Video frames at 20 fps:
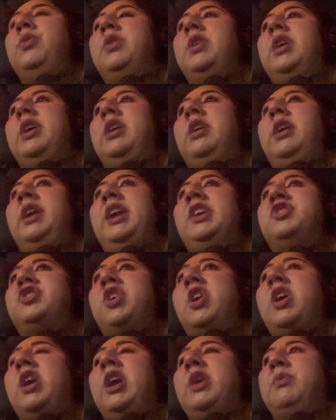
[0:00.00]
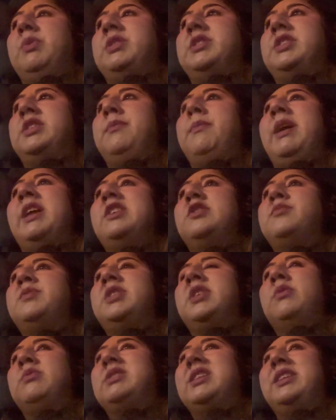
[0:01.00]
HR, I went to the
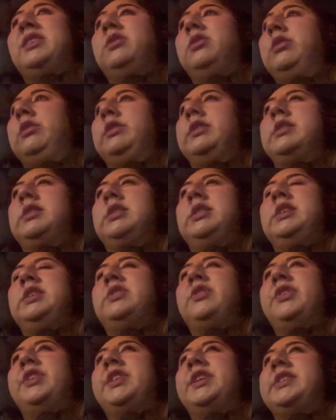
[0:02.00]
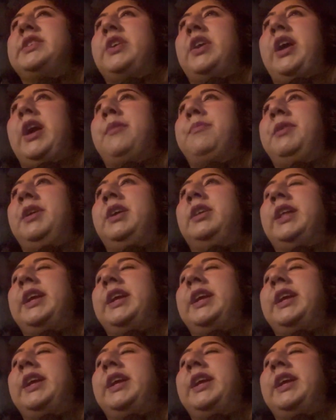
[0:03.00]
management, I was like, look, these are the things that are happening.